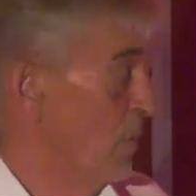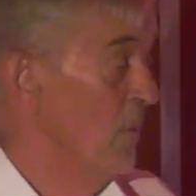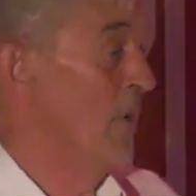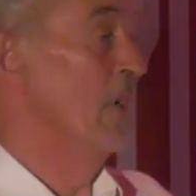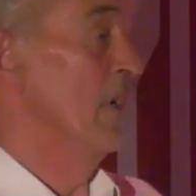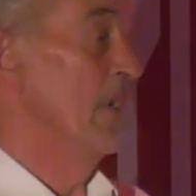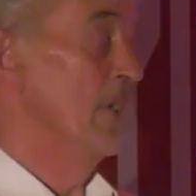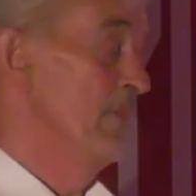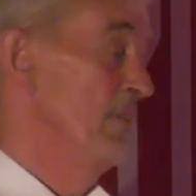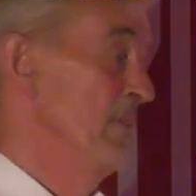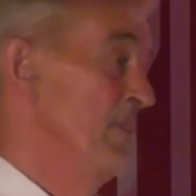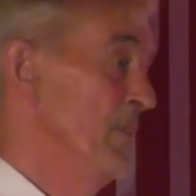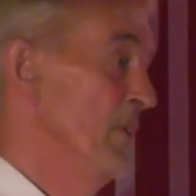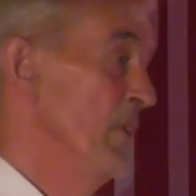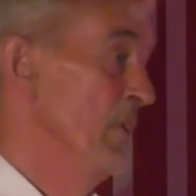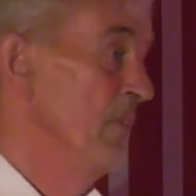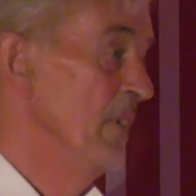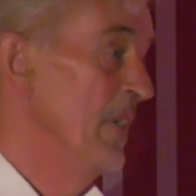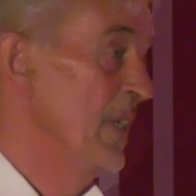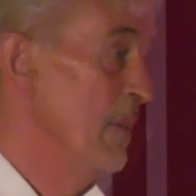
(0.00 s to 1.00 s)
Well, it's
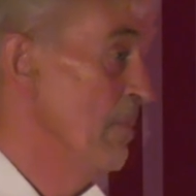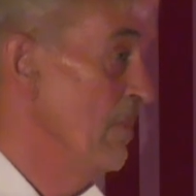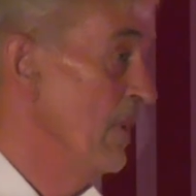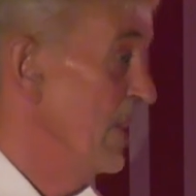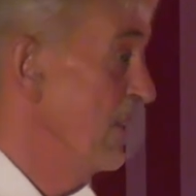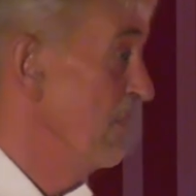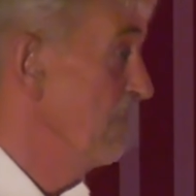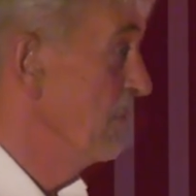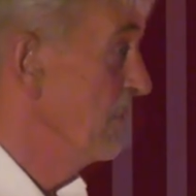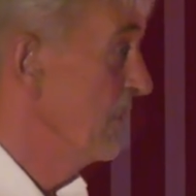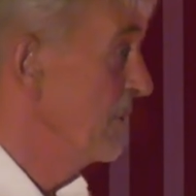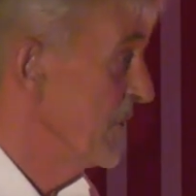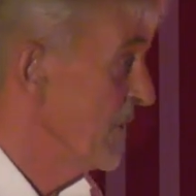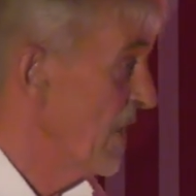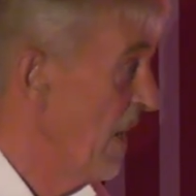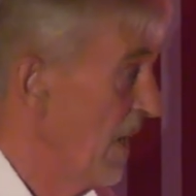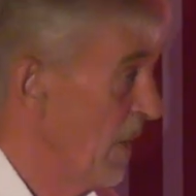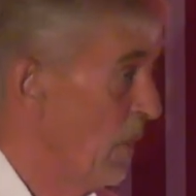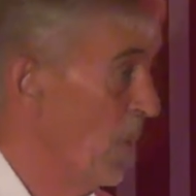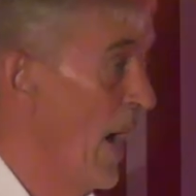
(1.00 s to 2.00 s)
not really unbelievable. It's
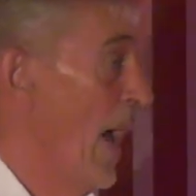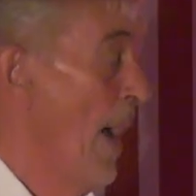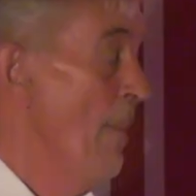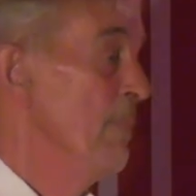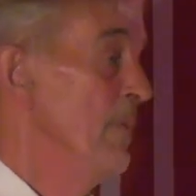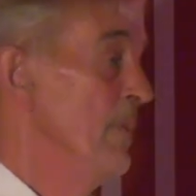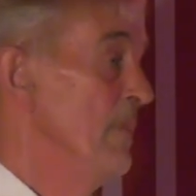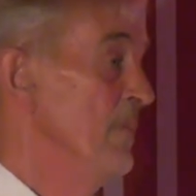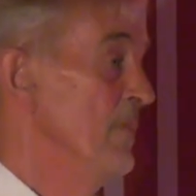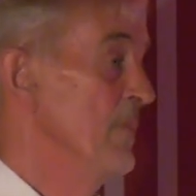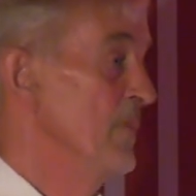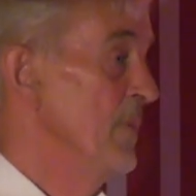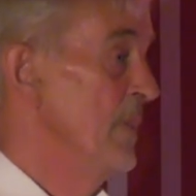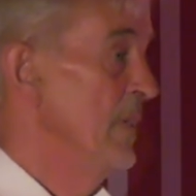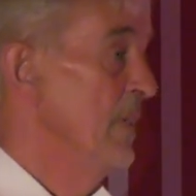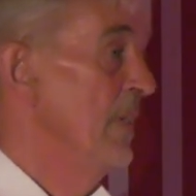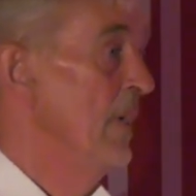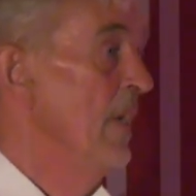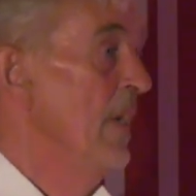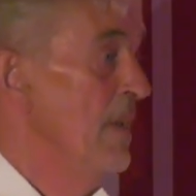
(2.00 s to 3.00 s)
kind of what happens
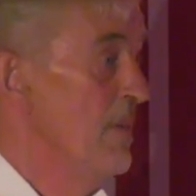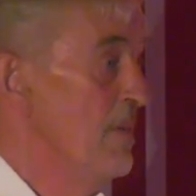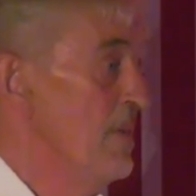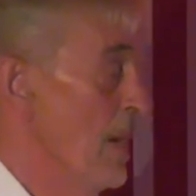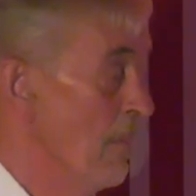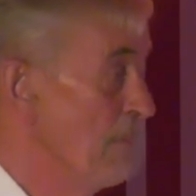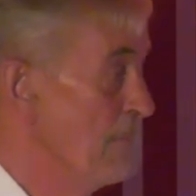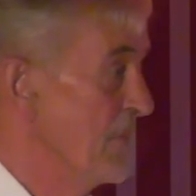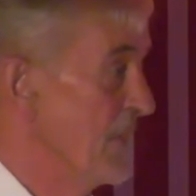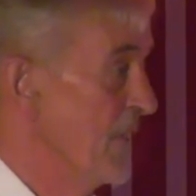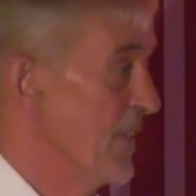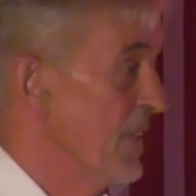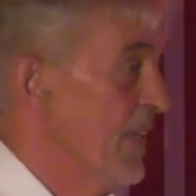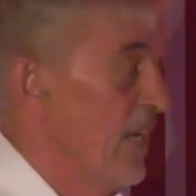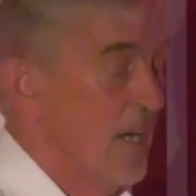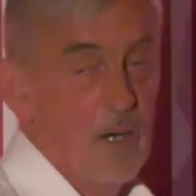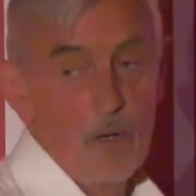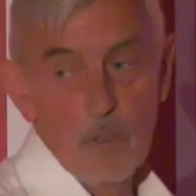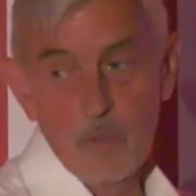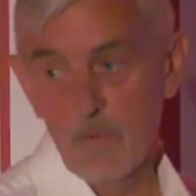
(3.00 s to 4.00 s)
when numpties
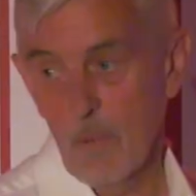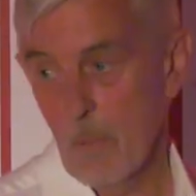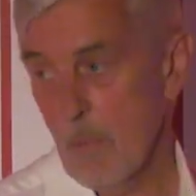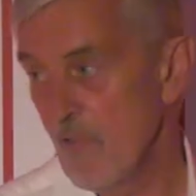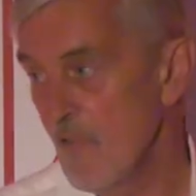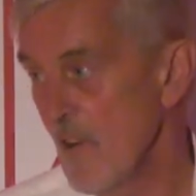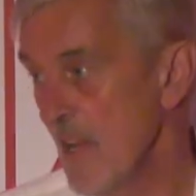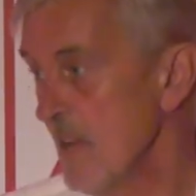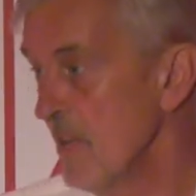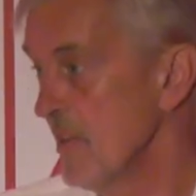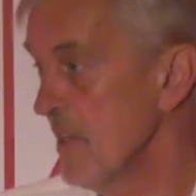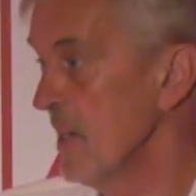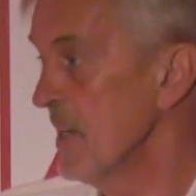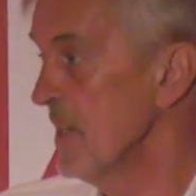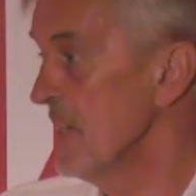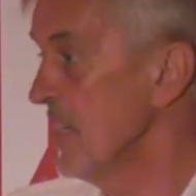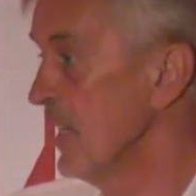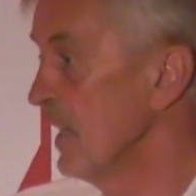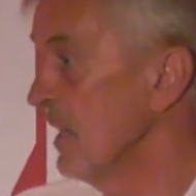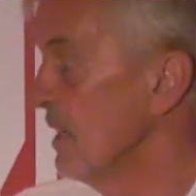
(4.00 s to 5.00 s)
get hold of a profound
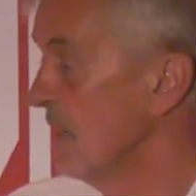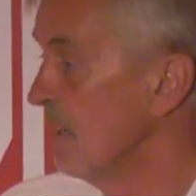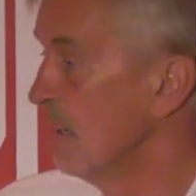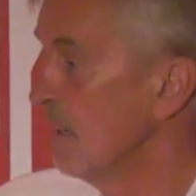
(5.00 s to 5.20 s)
idea.